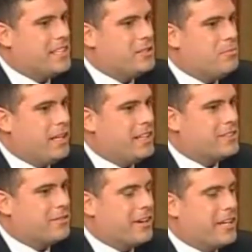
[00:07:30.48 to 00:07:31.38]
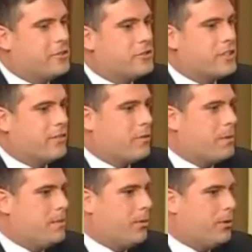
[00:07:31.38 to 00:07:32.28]
These meetings are very interesting for
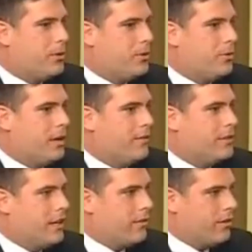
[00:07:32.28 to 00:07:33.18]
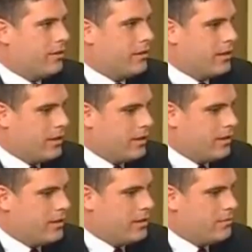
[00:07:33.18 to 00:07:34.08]
people who have never
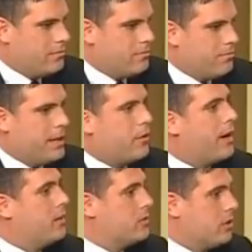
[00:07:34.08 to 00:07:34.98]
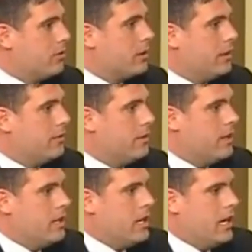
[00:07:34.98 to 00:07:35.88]
been around SilverLeaf.
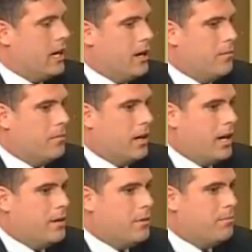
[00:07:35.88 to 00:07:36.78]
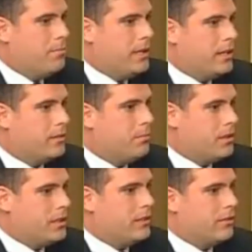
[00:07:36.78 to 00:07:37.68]
I'm a big
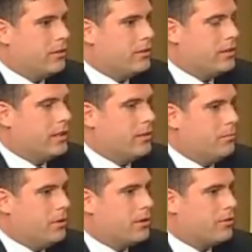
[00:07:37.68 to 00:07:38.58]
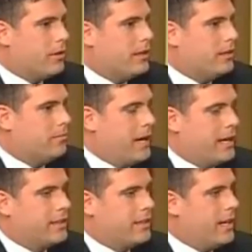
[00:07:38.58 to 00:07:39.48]
believer in a book written
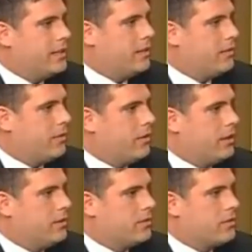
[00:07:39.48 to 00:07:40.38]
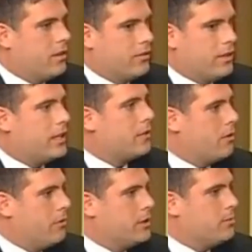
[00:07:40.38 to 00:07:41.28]
back in the 1930s called Think and
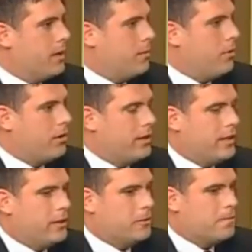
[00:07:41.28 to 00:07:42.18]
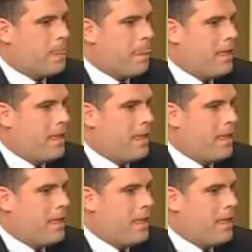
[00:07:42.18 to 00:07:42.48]
Grow Rich by Napoleon Hill.